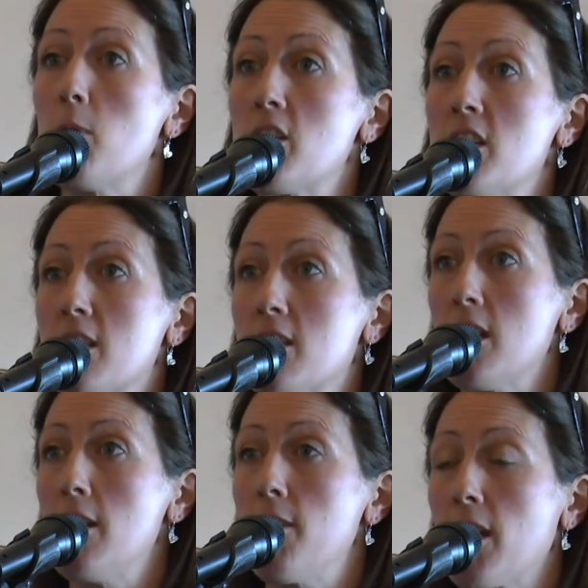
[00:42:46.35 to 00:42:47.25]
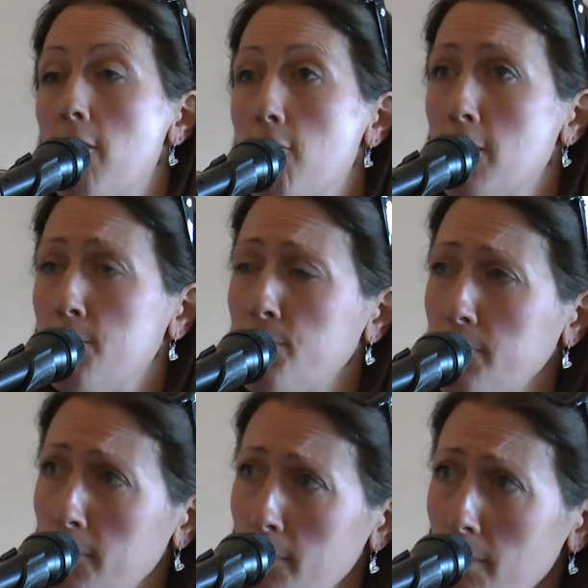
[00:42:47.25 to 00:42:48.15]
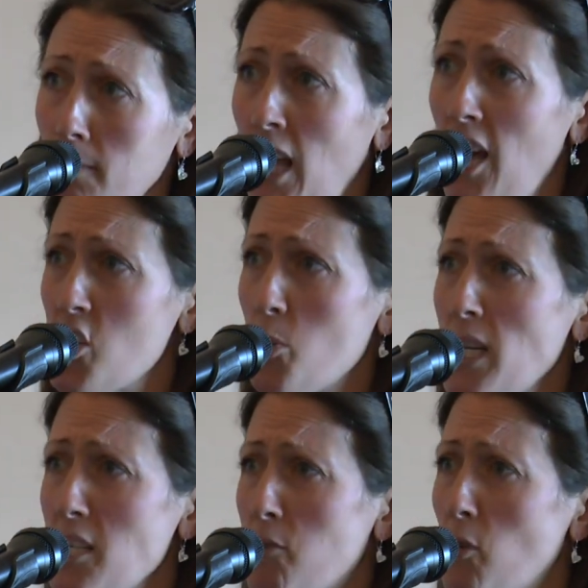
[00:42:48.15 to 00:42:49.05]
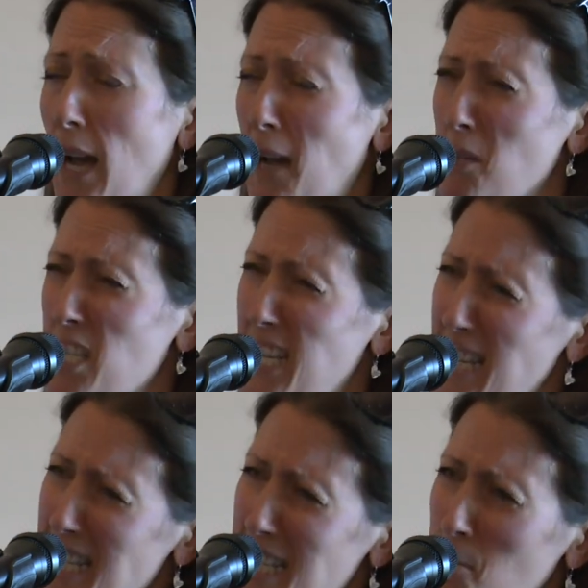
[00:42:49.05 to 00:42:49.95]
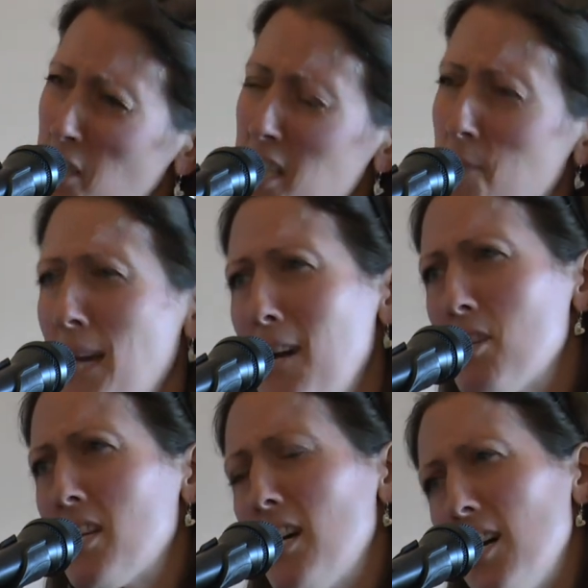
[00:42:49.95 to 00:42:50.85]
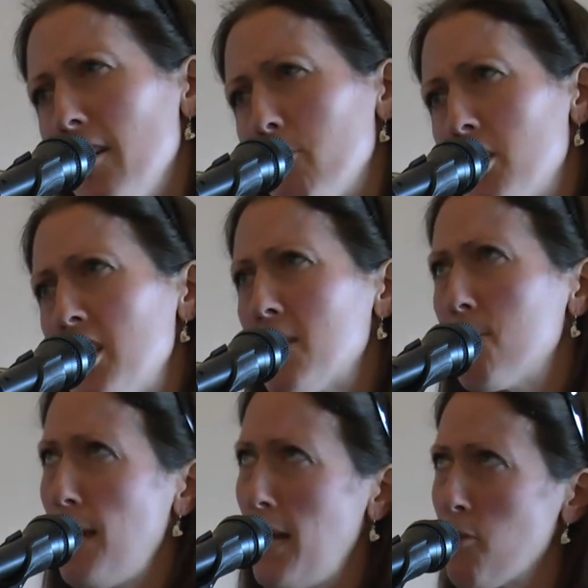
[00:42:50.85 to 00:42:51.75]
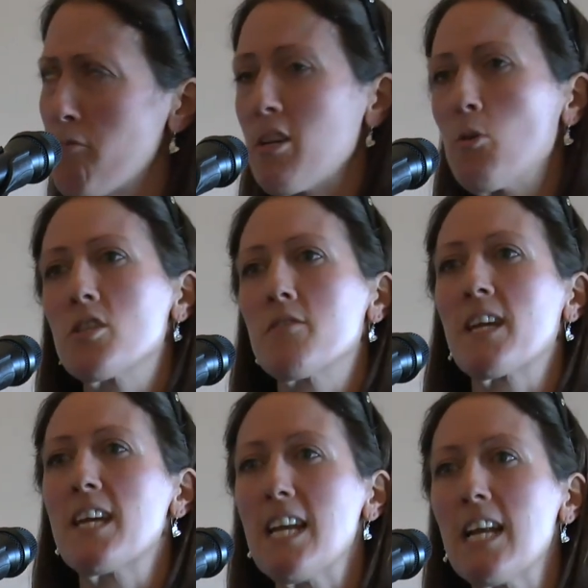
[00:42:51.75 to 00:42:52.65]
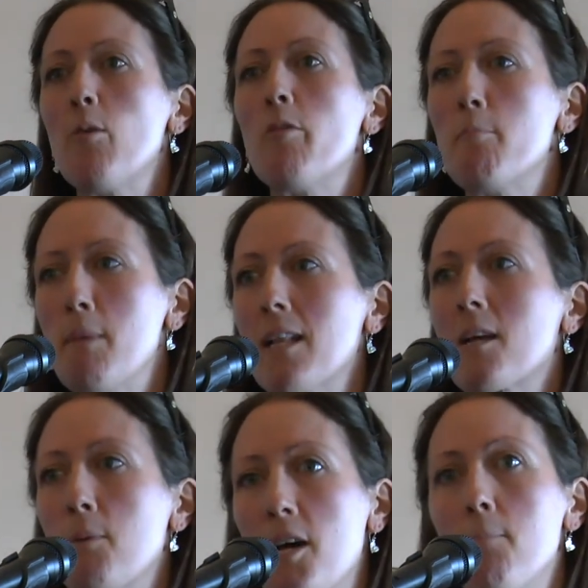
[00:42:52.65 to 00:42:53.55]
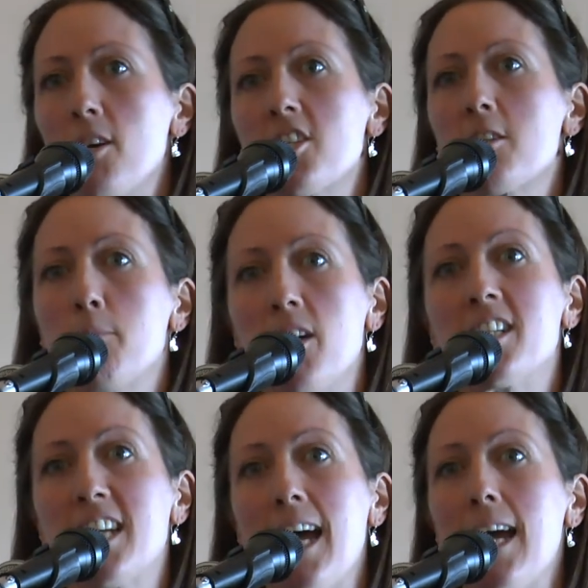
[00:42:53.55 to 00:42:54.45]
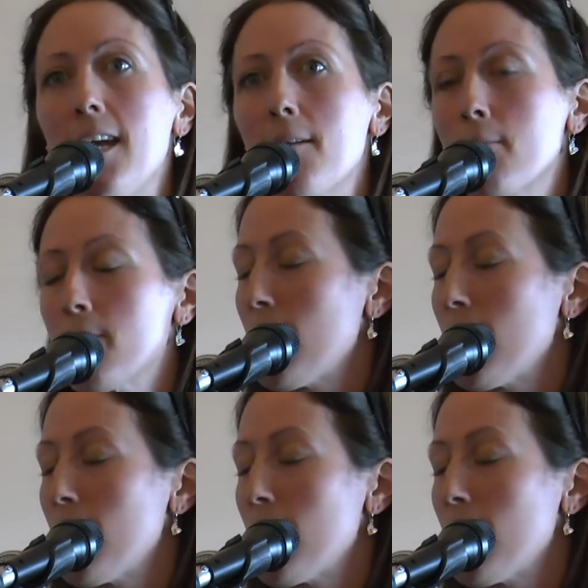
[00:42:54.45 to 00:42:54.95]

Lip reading: which is a serving of 24 ounces, which is 1.5 pounds, which is about 3/4 kilo of milk per person per day,